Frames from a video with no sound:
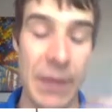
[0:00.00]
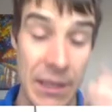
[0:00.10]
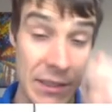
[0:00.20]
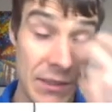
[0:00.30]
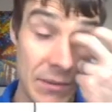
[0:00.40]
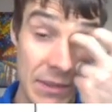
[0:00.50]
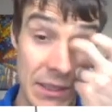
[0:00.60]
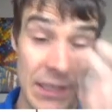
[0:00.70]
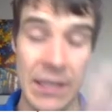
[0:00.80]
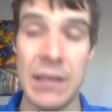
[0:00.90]
that his
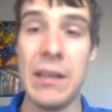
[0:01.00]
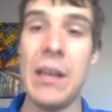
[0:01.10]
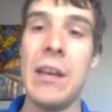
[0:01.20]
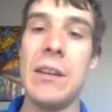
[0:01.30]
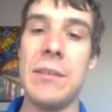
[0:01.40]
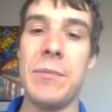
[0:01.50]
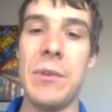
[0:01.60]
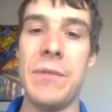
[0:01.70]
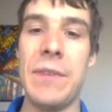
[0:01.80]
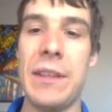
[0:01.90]
students did to
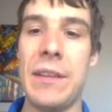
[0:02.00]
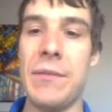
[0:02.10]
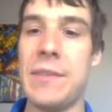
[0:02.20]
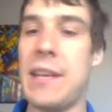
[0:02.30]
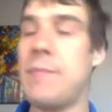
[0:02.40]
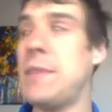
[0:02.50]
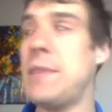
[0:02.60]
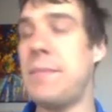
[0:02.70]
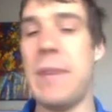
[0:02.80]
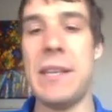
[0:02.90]
prove that there was
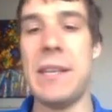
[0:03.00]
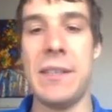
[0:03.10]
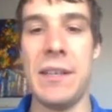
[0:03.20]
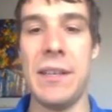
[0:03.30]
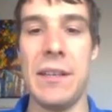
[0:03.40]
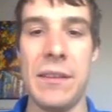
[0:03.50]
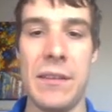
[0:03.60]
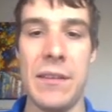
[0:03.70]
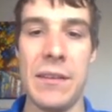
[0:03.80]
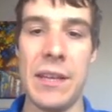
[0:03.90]
empty space in
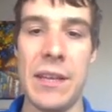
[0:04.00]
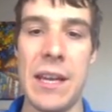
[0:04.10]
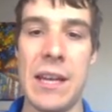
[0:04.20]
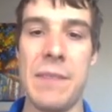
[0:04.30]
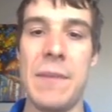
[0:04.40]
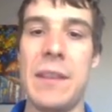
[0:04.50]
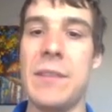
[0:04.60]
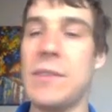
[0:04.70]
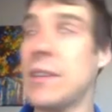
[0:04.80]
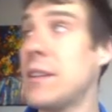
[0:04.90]
the atom and that
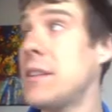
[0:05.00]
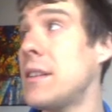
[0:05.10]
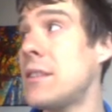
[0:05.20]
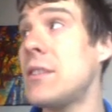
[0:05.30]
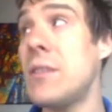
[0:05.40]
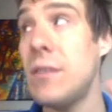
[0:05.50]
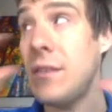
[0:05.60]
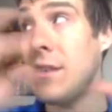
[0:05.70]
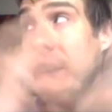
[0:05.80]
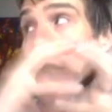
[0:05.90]
there's a
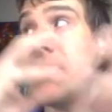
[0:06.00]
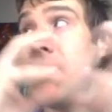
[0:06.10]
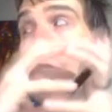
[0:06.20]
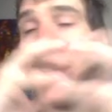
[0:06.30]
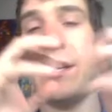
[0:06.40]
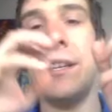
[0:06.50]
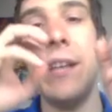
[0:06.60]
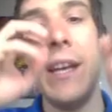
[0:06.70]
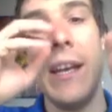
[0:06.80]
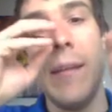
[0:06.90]
concentrated
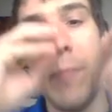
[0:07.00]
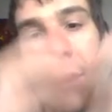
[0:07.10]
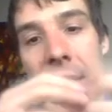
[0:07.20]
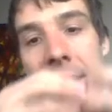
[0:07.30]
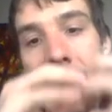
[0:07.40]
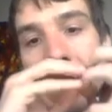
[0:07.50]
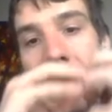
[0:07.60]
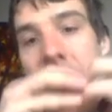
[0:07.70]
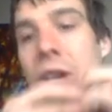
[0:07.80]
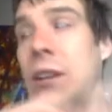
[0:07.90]
positive
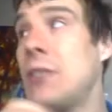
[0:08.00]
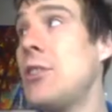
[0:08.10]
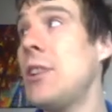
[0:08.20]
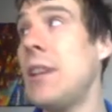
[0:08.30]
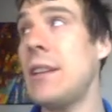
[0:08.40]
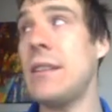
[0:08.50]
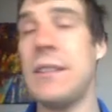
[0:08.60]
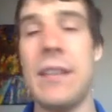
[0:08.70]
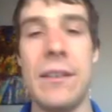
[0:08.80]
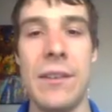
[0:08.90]
charge in the
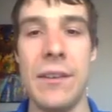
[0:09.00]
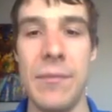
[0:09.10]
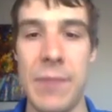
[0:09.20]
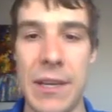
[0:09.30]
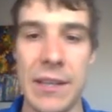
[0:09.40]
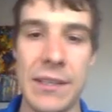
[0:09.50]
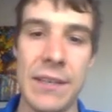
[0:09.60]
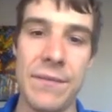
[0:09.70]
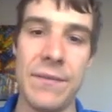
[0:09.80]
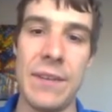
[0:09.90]
center, because
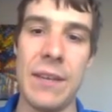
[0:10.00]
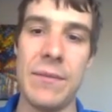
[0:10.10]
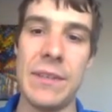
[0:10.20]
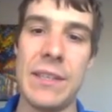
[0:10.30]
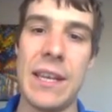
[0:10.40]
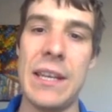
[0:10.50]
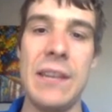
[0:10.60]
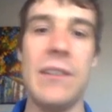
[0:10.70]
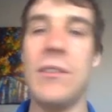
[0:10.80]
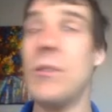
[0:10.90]
if it was
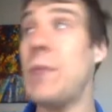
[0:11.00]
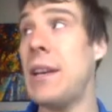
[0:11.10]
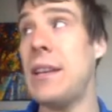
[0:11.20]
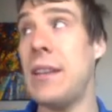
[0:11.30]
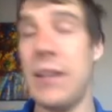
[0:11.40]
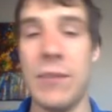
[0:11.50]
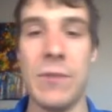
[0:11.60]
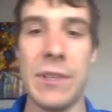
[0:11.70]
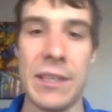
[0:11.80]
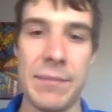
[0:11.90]
any other way, then it
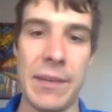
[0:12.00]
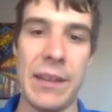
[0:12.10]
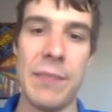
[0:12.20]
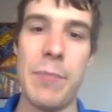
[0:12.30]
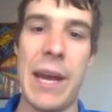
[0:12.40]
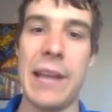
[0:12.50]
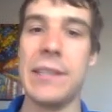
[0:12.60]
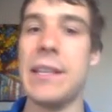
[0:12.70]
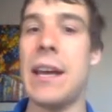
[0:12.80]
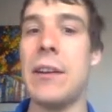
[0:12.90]
wouldn't explain the
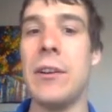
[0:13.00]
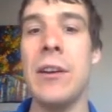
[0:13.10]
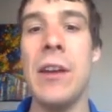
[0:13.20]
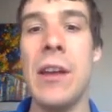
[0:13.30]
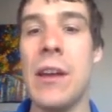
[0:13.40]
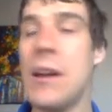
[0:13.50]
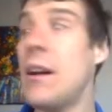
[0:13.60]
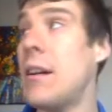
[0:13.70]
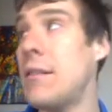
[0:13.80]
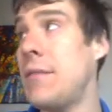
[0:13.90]
backscatter
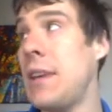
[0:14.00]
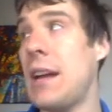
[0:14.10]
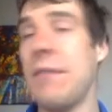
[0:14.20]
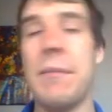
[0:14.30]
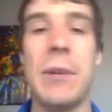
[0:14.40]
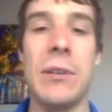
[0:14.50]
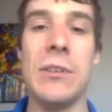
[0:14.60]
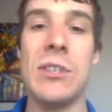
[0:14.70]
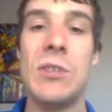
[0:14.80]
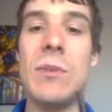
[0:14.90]
of the alpha
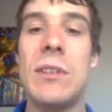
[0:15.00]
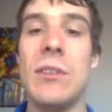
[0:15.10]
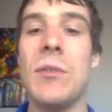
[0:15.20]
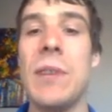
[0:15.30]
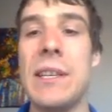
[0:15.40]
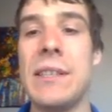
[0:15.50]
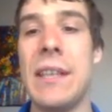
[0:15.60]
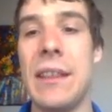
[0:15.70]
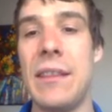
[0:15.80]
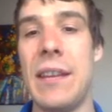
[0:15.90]
particles to the degrees
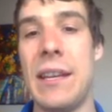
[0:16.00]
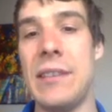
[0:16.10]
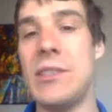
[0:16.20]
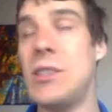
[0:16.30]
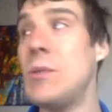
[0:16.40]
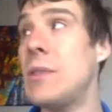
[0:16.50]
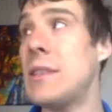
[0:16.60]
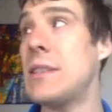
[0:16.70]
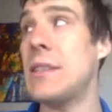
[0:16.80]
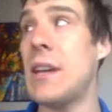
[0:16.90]
that his
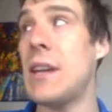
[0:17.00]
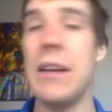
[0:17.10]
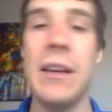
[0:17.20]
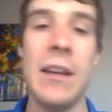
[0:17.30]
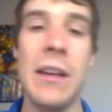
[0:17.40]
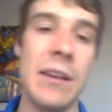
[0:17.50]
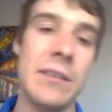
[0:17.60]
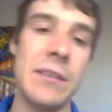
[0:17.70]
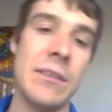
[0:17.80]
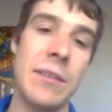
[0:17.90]
students saw.
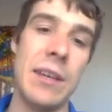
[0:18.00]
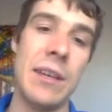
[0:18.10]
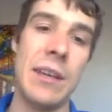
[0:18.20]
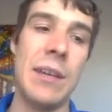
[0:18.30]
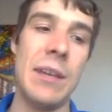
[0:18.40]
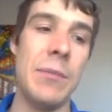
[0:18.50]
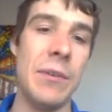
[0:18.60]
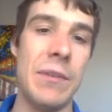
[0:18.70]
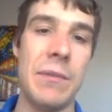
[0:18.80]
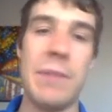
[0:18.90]
So he
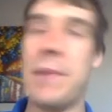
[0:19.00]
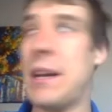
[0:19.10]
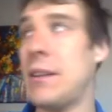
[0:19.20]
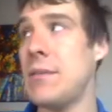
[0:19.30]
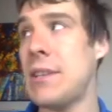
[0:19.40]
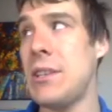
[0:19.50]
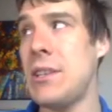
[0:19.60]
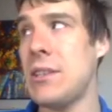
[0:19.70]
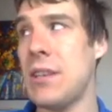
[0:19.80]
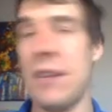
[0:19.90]
proved it with math. It was actually
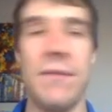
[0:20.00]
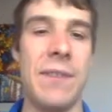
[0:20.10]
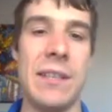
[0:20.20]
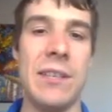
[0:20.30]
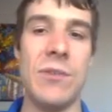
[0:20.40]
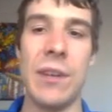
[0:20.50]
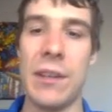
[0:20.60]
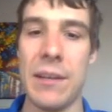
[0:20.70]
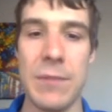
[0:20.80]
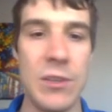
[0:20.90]
just kind of fancy
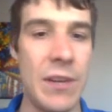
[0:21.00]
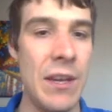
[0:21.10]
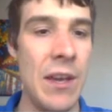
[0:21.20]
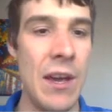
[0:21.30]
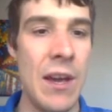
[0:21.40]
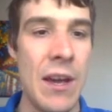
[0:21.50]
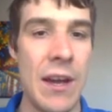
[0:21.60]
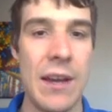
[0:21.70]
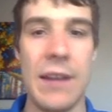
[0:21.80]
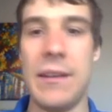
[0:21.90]
trigonometry.
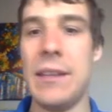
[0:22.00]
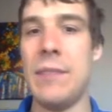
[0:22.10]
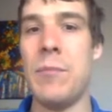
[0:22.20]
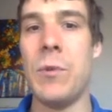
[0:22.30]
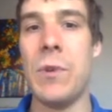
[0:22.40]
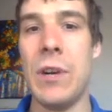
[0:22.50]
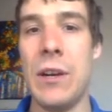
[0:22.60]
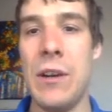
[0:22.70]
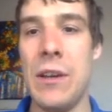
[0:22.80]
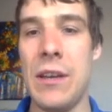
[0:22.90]
And then
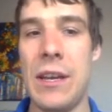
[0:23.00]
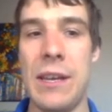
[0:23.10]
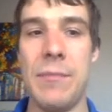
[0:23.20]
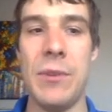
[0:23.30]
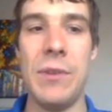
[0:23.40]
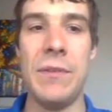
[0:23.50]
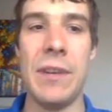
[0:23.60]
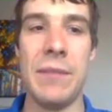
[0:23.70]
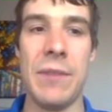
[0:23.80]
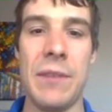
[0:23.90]
Bohr improved
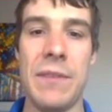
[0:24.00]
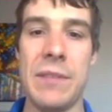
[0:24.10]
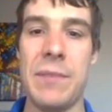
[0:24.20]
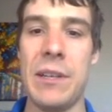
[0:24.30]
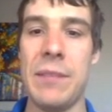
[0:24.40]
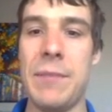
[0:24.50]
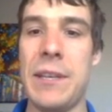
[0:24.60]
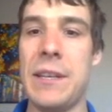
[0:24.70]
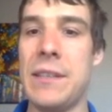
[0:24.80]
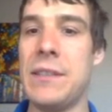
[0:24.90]
on Rutherford's model
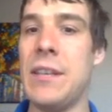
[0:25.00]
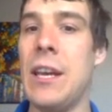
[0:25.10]
because